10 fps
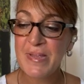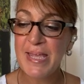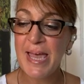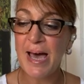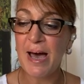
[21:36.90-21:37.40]

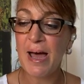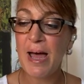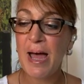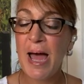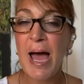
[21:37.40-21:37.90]
yeah.
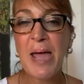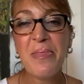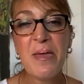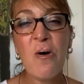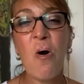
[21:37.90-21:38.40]
I
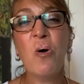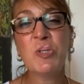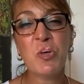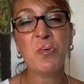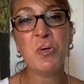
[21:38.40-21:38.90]
think
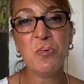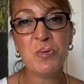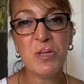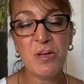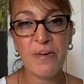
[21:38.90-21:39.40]
also
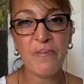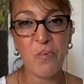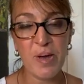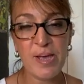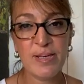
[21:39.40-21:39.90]
using your
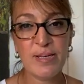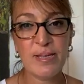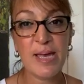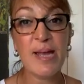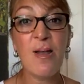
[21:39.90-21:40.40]

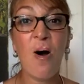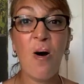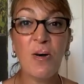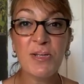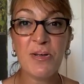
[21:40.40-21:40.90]
voice can
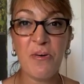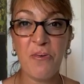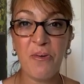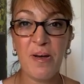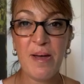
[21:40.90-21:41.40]

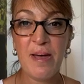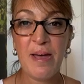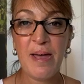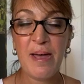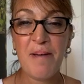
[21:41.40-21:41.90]
also
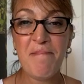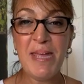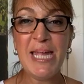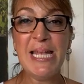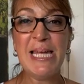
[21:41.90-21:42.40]

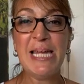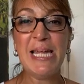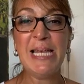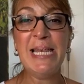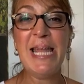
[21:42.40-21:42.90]
mean
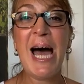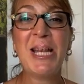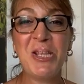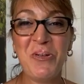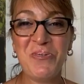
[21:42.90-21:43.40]

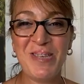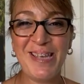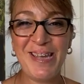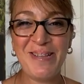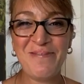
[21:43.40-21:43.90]
not
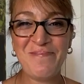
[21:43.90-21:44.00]
using it.